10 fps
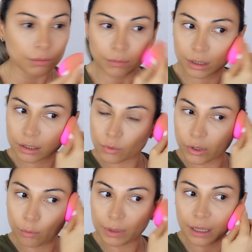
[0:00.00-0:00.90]
because when
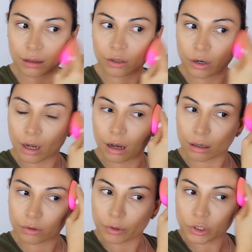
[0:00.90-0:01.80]
you blend,
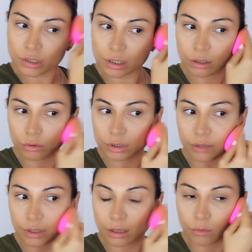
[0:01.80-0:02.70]
you're just gonna lose
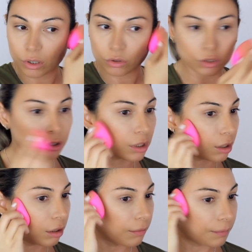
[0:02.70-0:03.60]
everything what you just did.